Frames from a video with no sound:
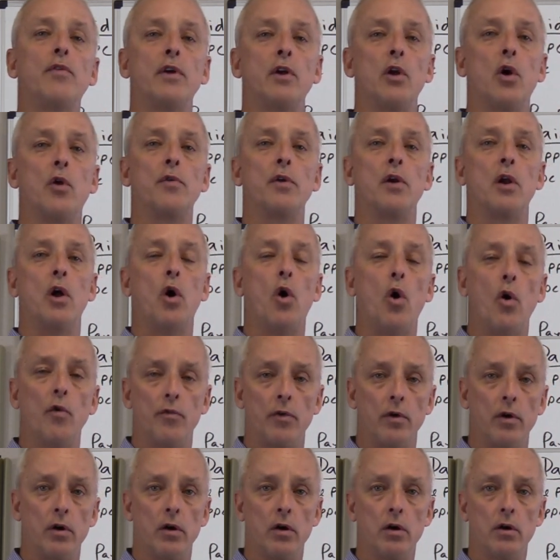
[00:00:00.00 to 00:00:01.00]
over and
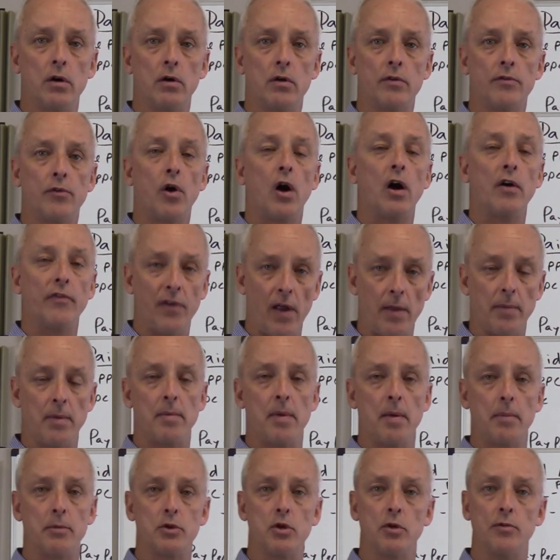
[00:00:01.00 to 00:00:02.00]
over for our family
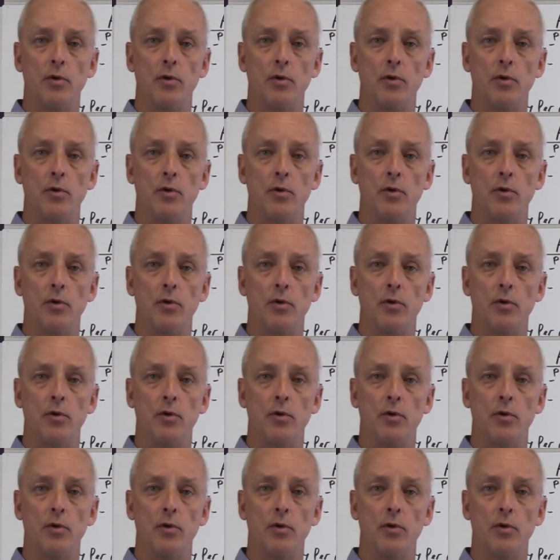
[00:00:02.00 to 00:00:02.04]
members